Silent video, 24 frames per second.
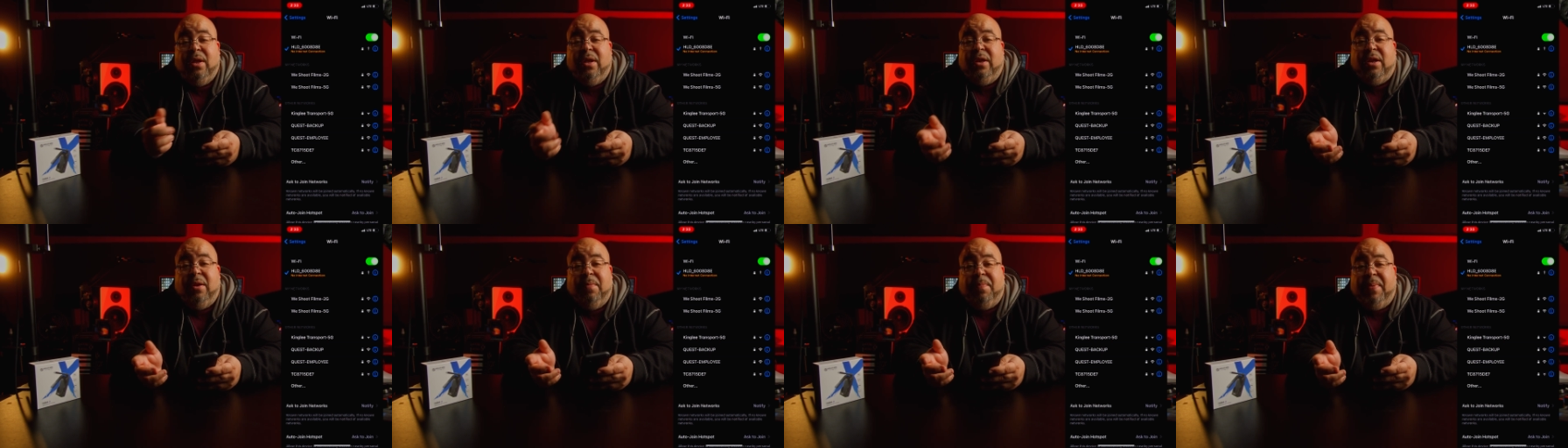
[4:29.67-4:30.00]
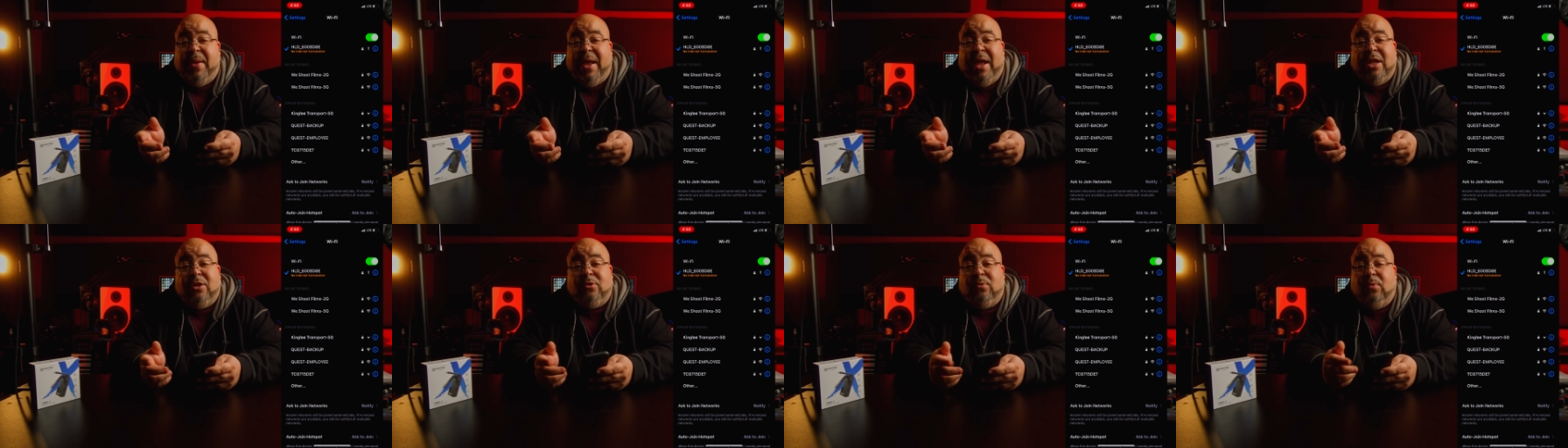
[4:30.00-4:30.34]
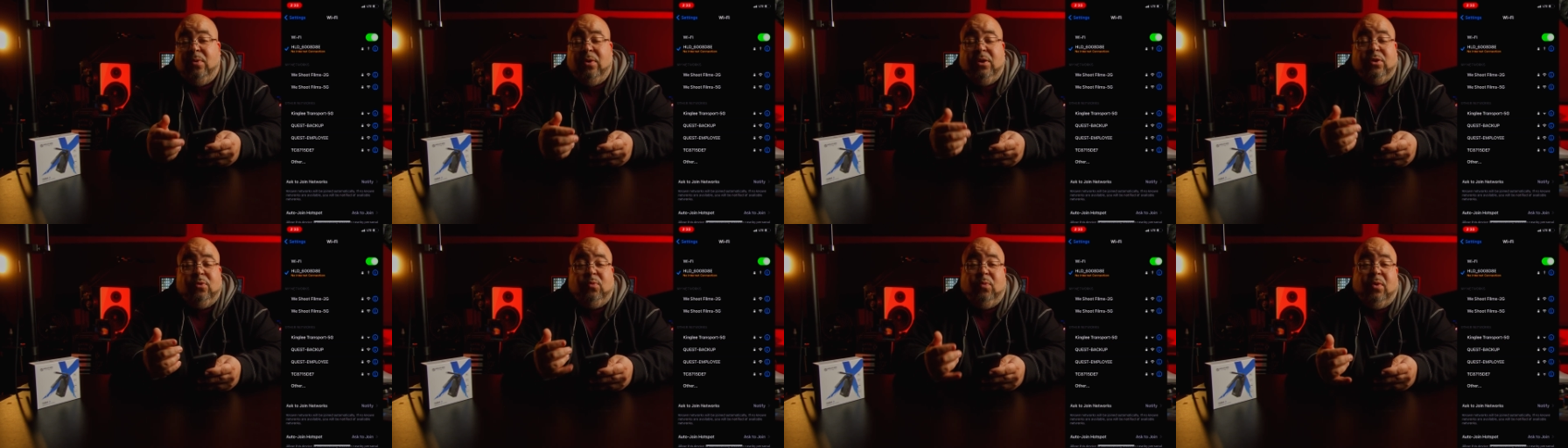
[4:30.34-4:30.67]
The
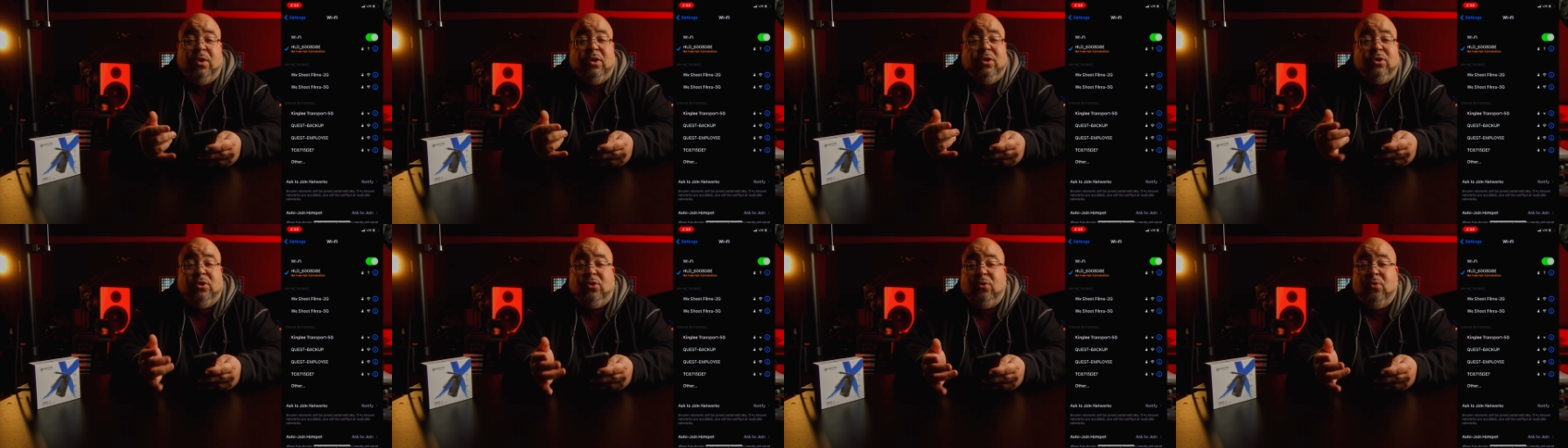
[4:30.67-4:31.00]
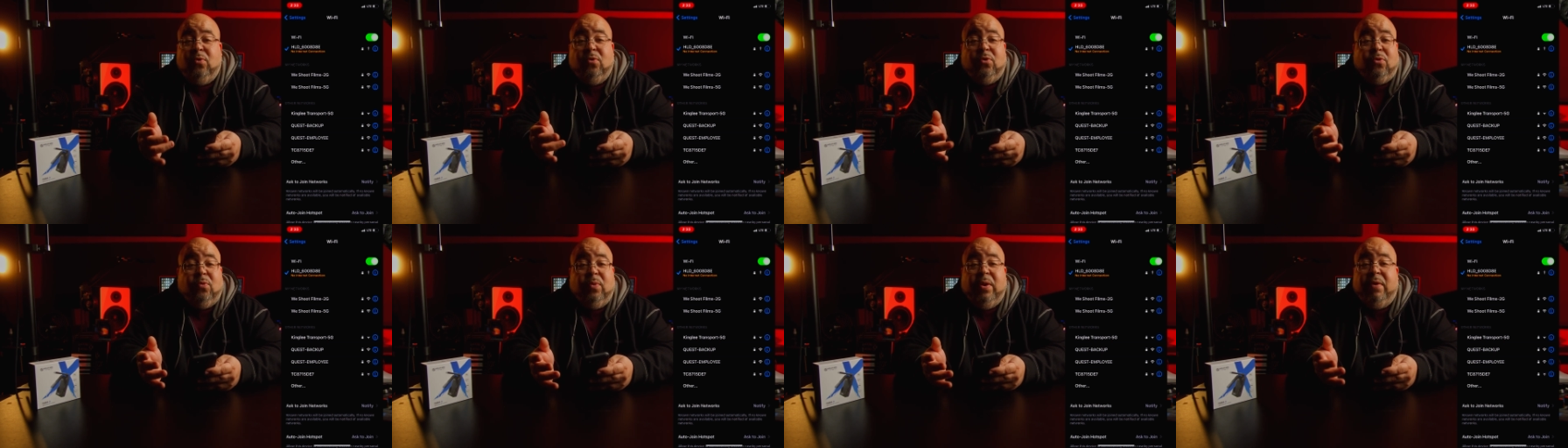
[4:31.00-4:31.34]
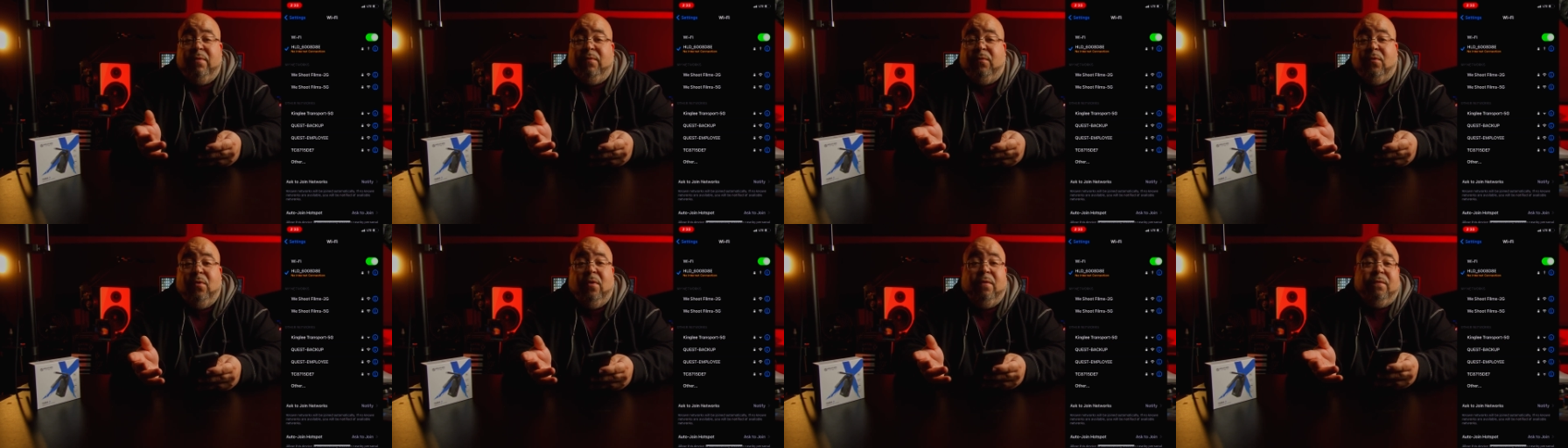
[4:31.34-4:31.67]
password is one, two, three,
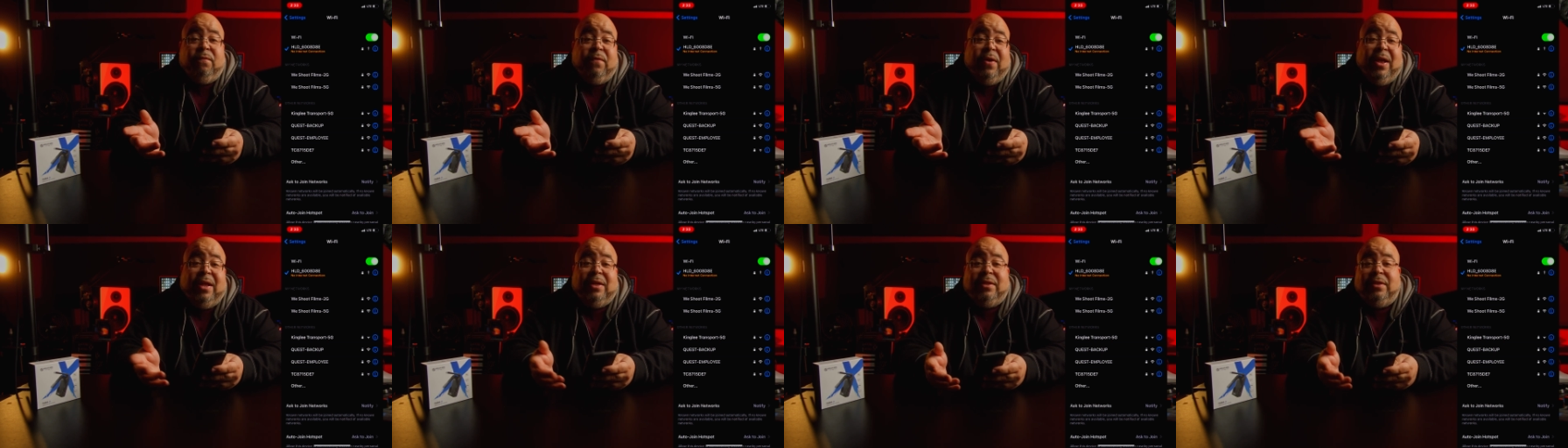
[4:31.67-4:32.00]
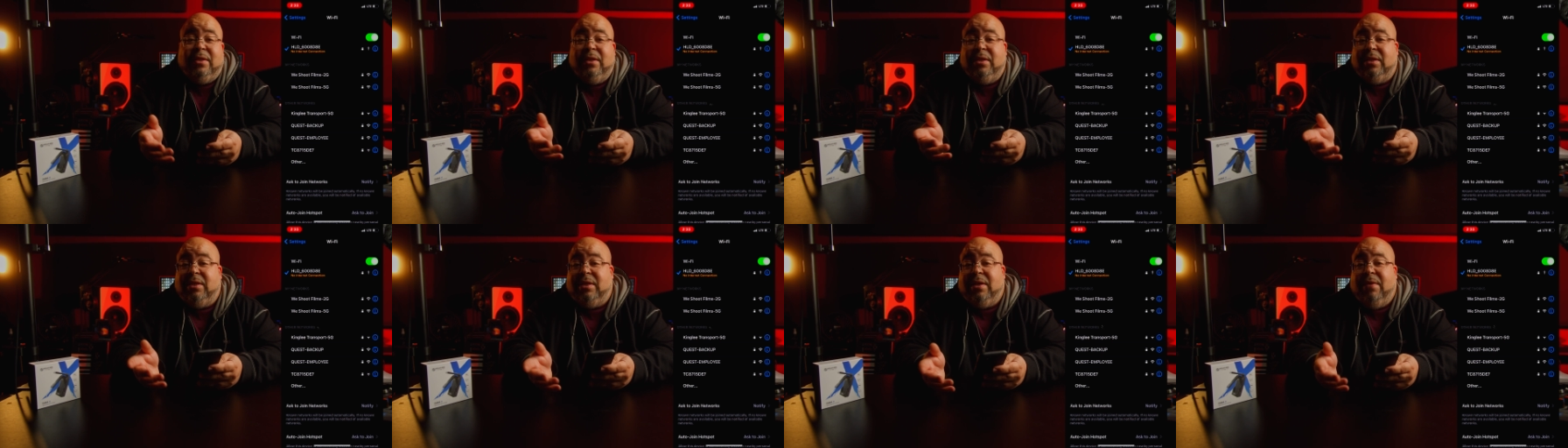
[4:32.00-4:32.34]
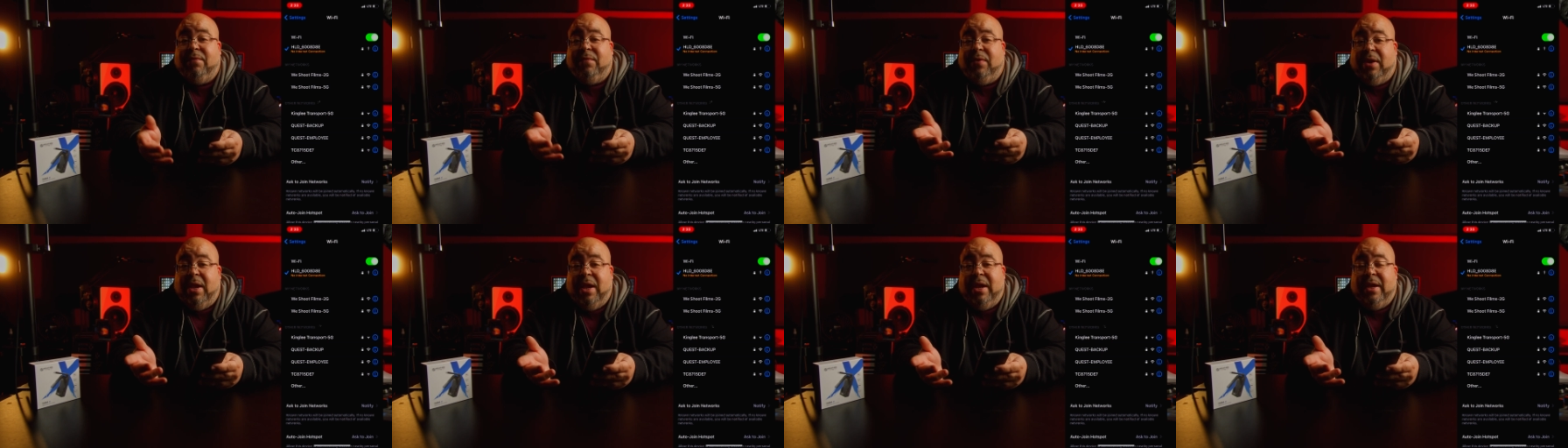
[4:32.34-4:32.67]
four, five, six,
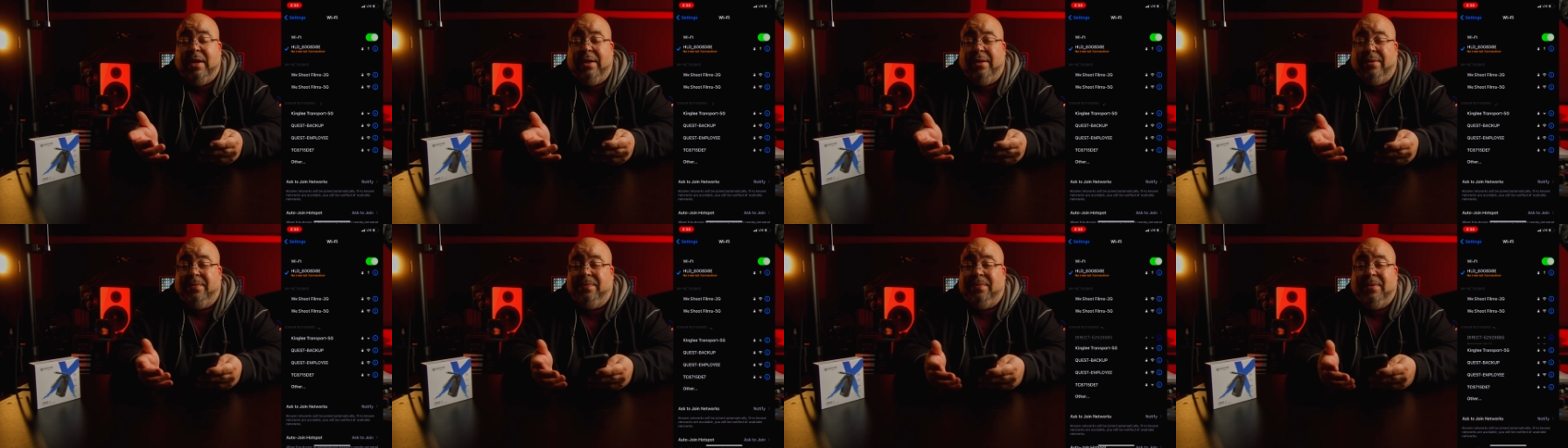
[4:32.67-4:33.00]
seven, eight.